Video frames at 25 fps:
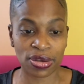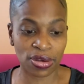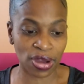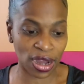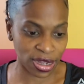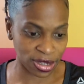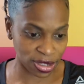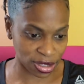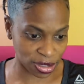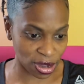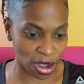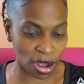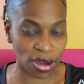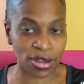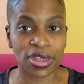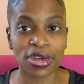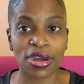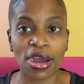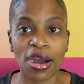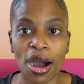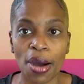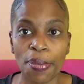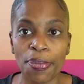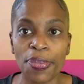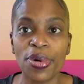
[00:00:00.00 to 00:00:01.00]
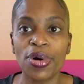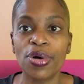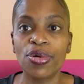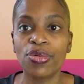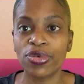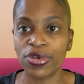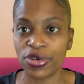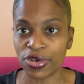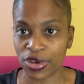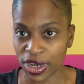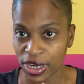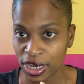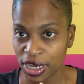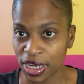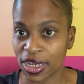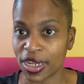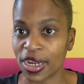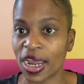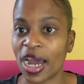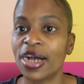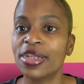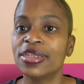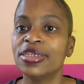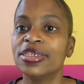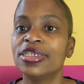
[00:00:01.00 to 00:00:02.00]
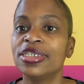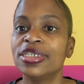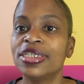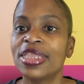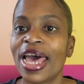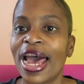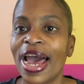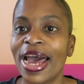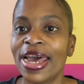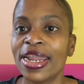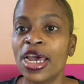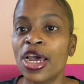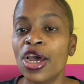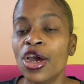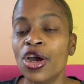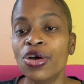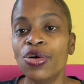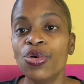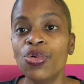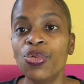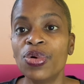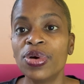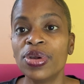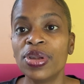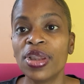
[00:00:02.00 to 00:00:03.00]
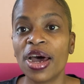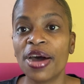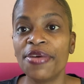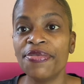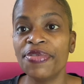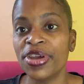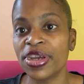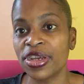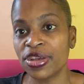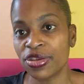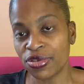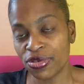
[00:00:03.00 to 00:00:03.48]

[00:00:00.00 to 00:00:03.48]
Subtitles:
I saw the couple, you can acknowledge that, who were loving.